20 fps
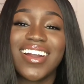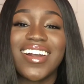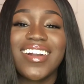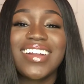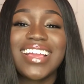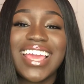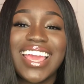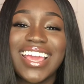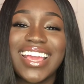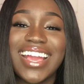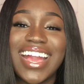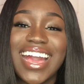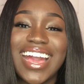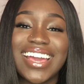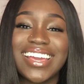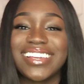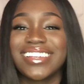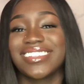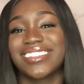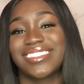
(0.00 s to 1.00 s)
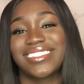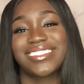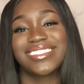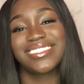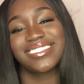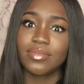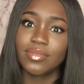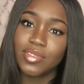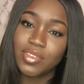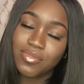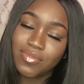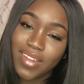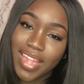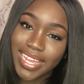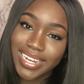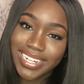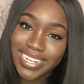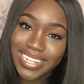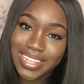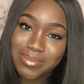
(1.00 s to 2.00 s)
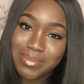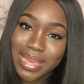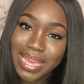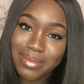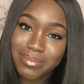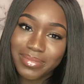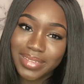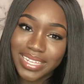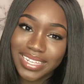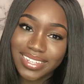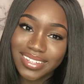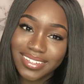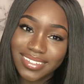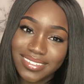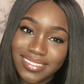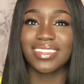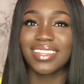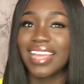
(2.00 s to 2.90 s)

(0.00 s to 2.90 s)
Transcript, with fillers: Okay guys, you finally met me.